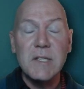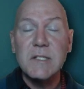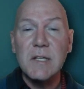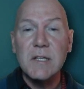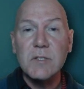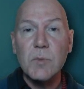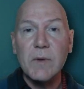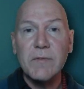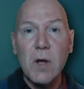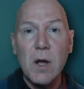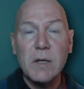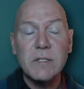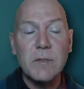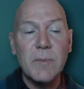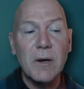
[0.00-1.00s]
these things we've
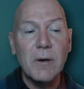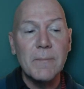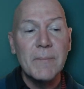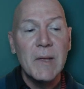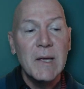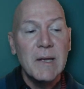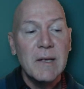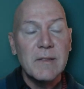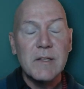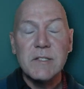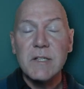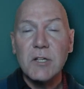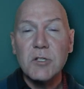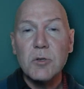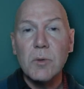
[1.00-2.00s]
talked about, the
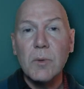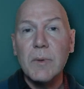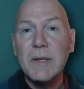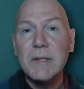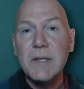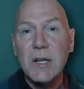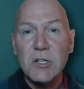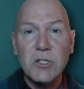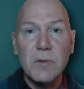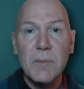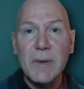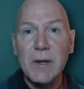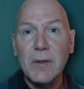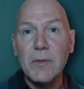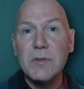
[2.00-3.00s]
sexual orientation
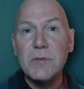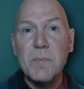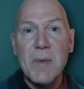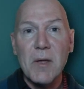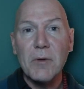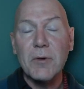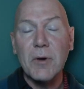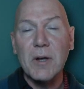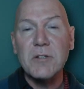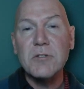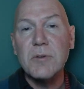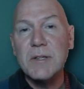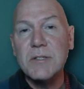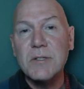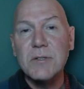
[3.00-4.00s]
of many of those male cross
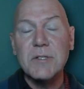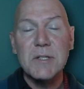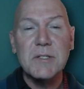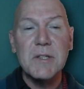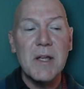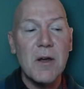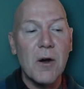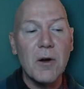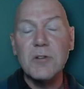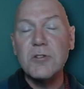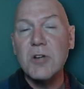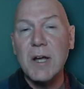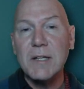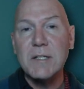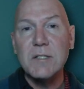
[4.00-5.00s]
dressers is they are
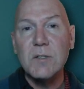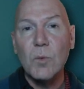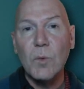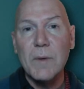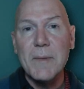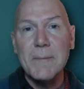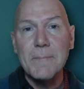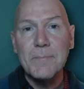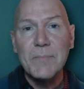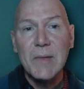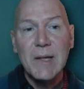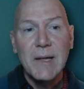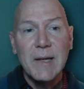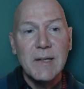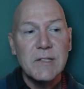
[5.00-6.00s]
attracted to women,
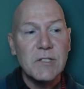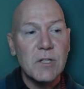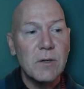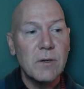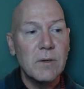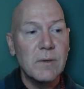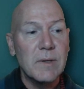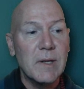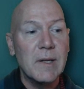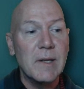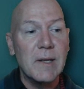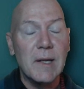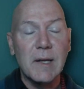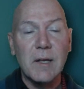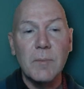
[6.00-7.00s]
so
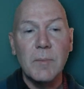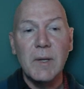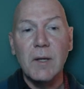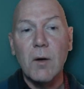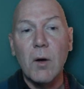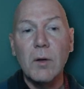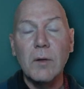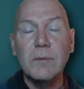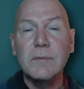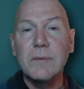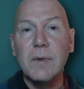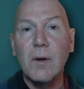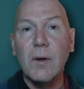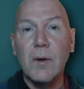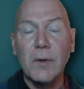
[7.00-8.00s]
it, it can be all
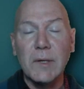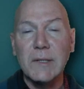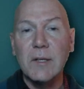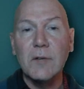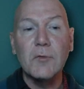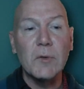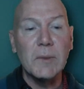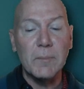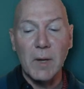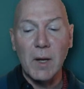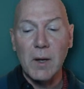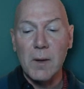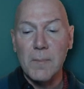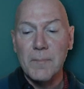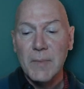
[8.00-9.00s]
all different.
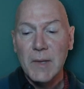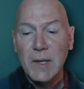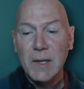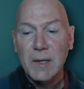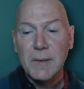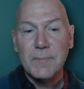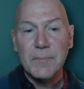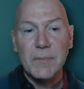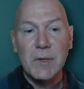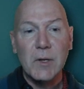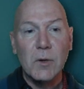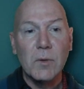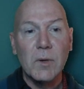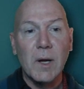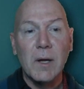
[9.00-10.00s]
Um,
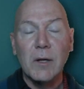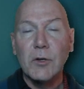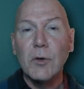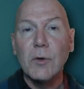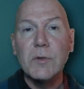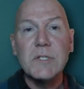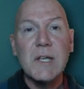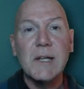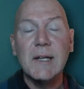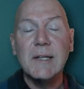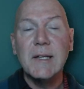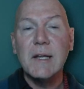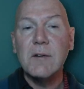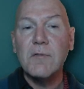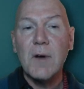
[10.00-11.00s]
you know, uh, girls can
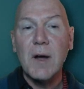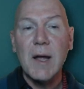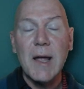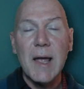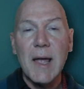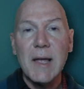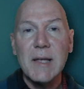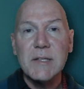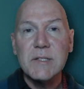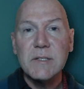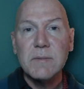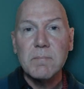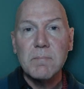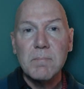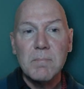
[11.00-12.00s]
identify
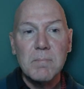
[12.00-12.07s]
as